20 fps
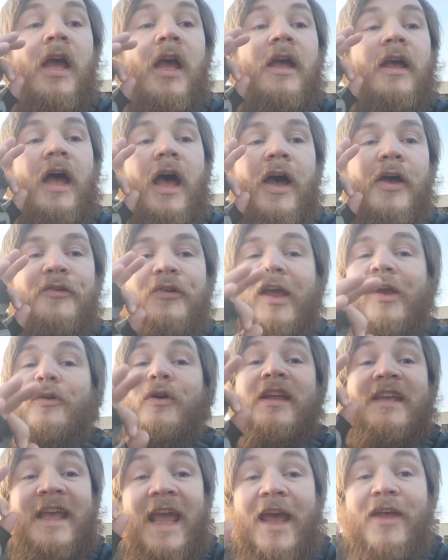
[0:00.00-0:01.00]
Uh, Zachary,
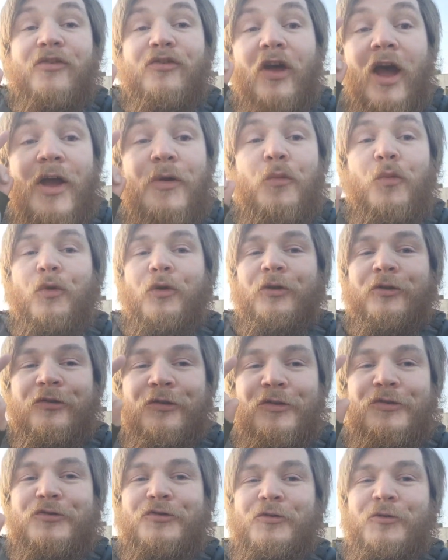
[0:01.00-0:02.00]
yes, I want
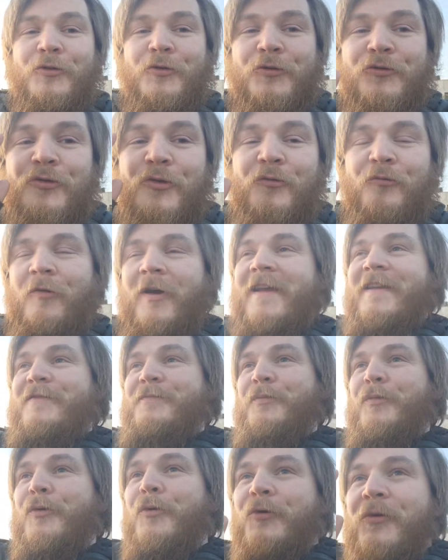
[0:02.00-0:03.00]
a Stooge race
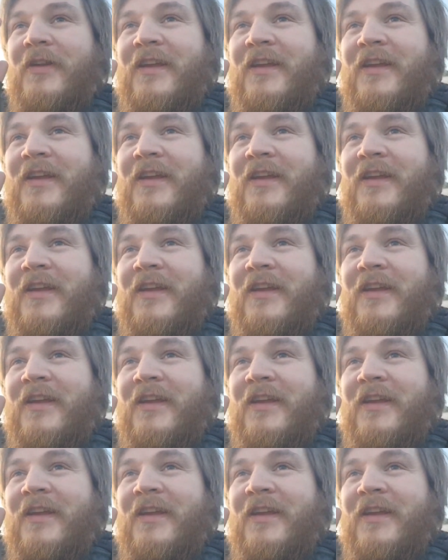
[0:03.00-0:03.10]
board.